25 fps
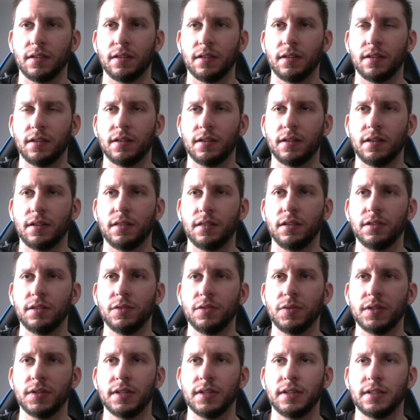I thought there
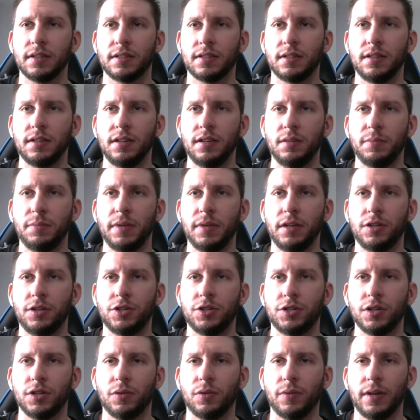was like a sneak peek
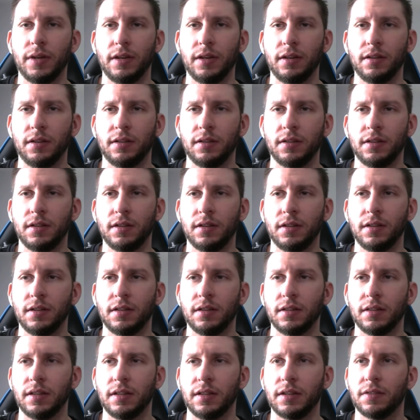showing
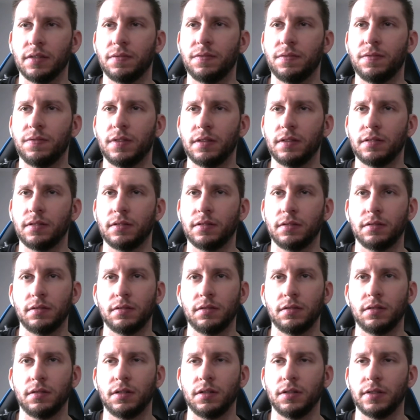like a...
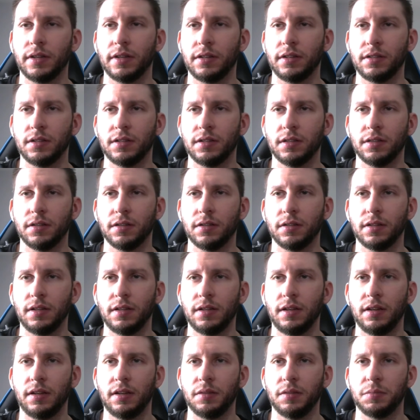Okay, there's nothing on the
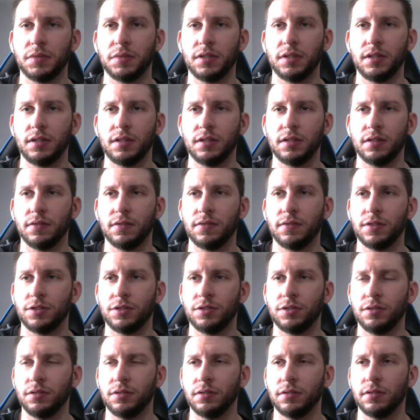AMC's
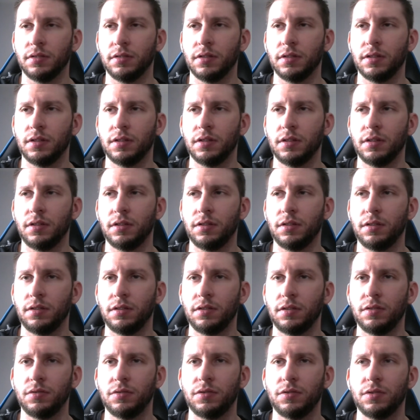official
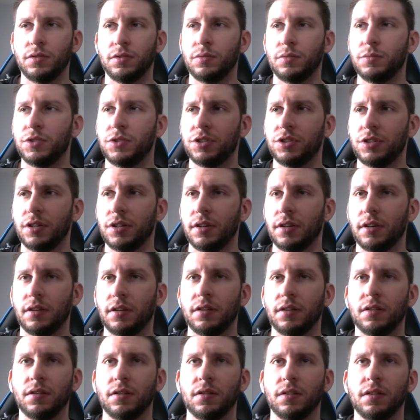YouTube
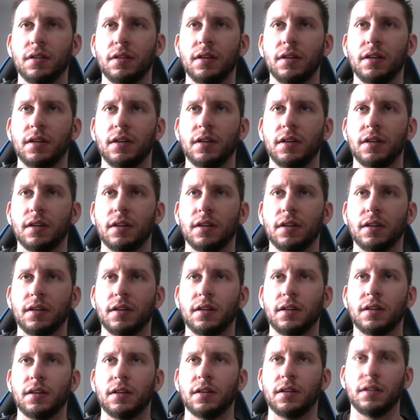channel.
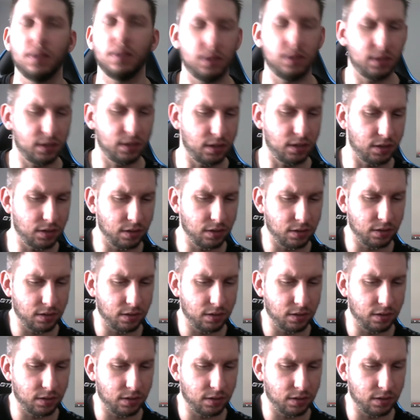Uh, let's see, is on